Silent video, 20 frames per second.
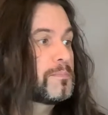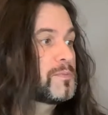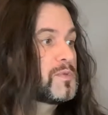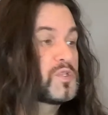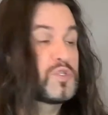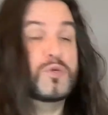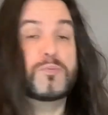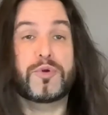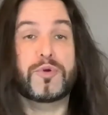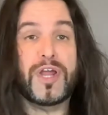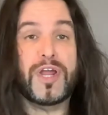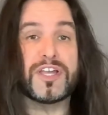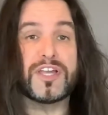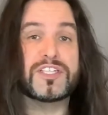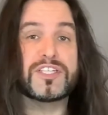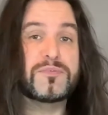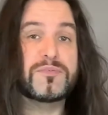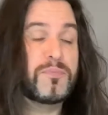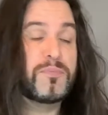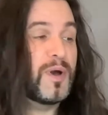super
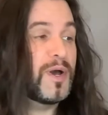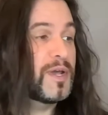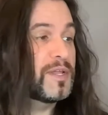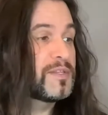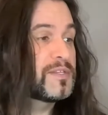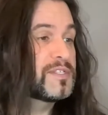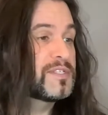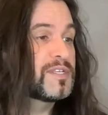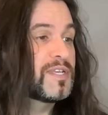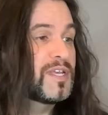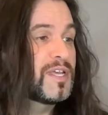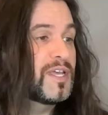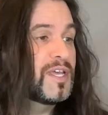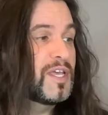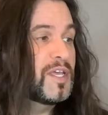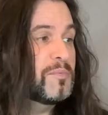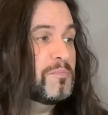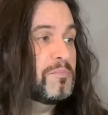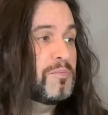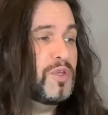nice, but
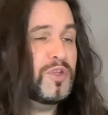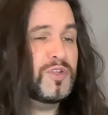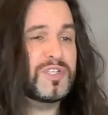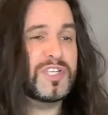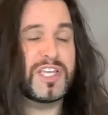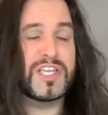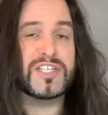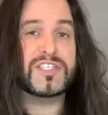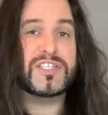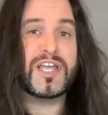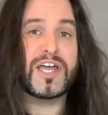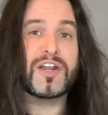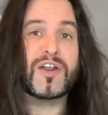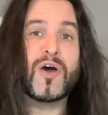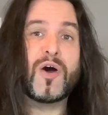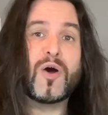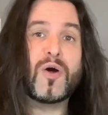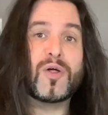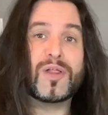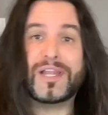music is not
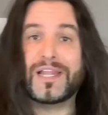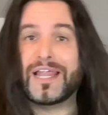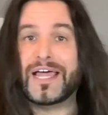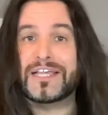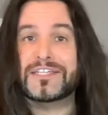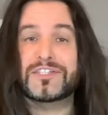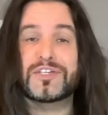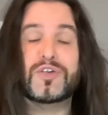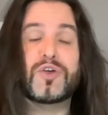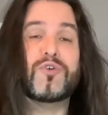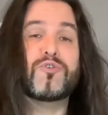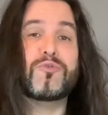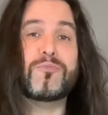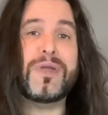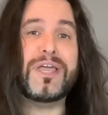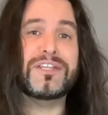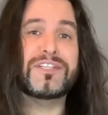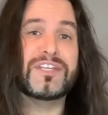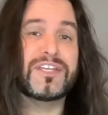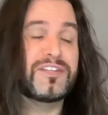all classical
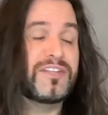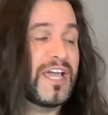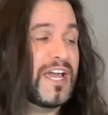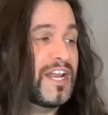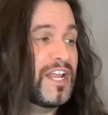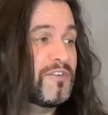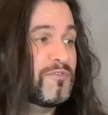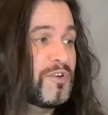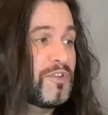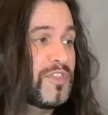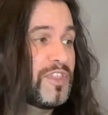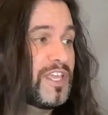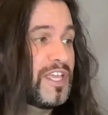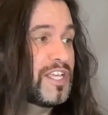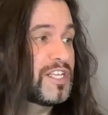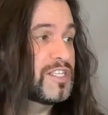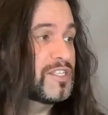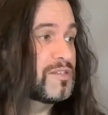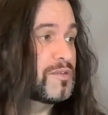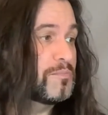romantic. Not everything
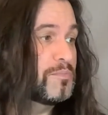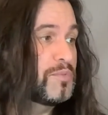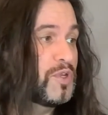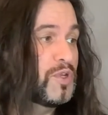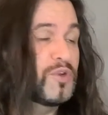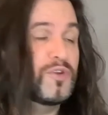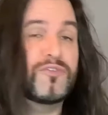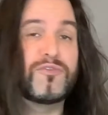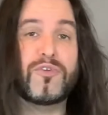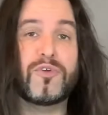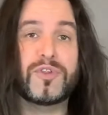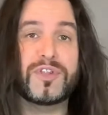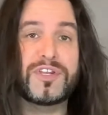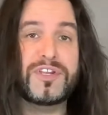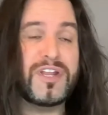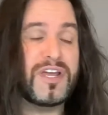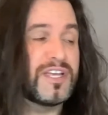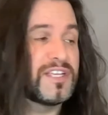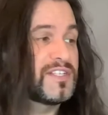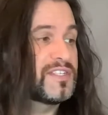is beautiful and
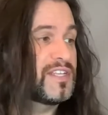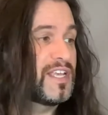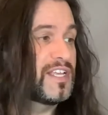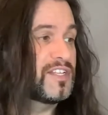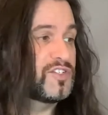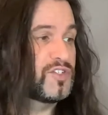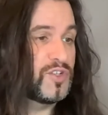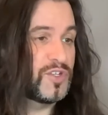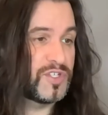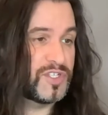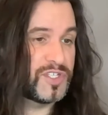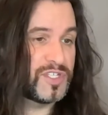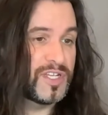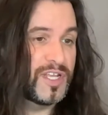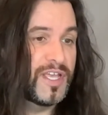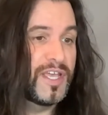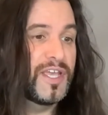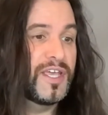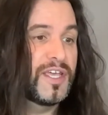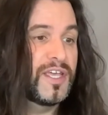nice. It's just
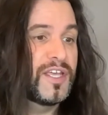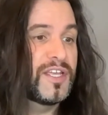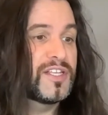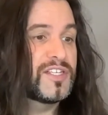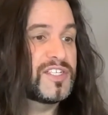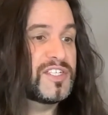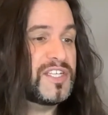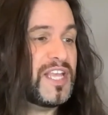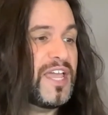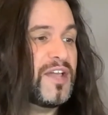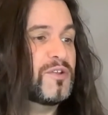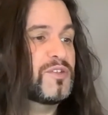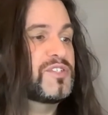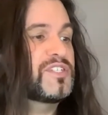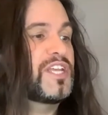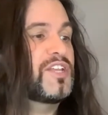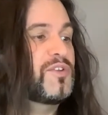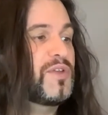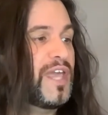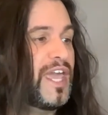sounds
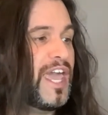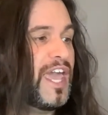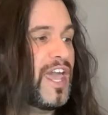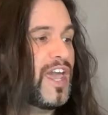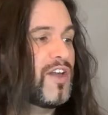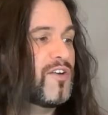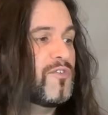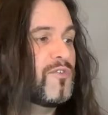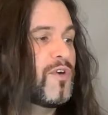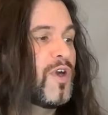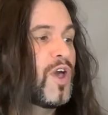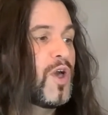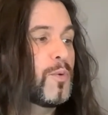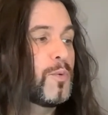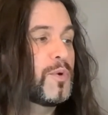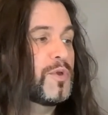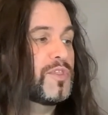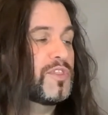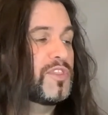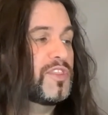that you have
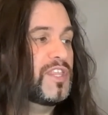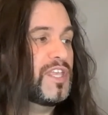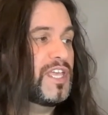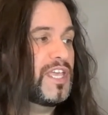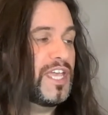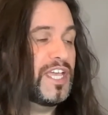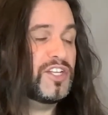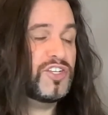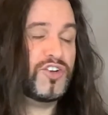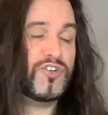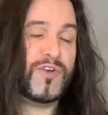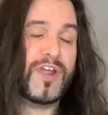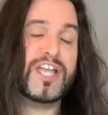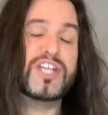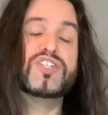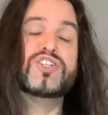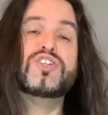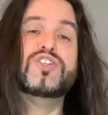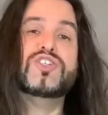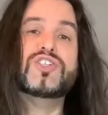with the
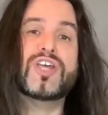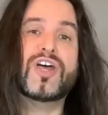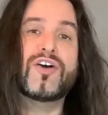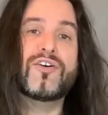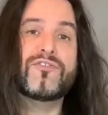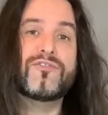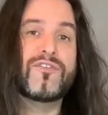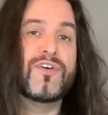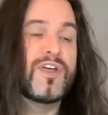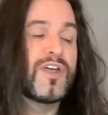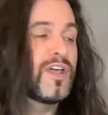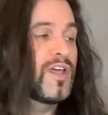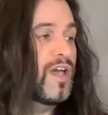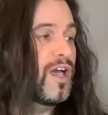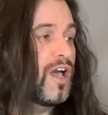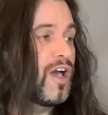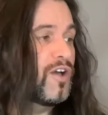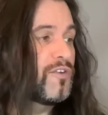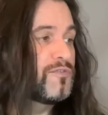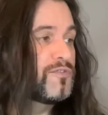interactions of
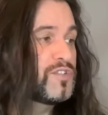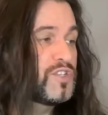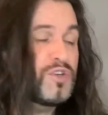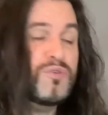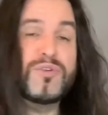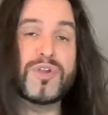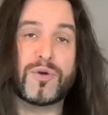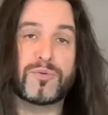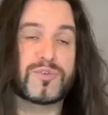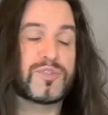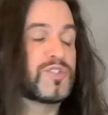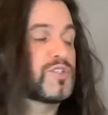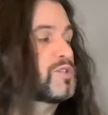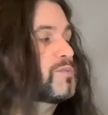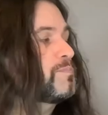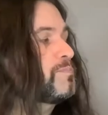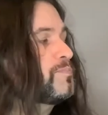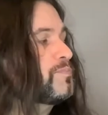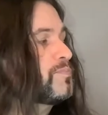two notes.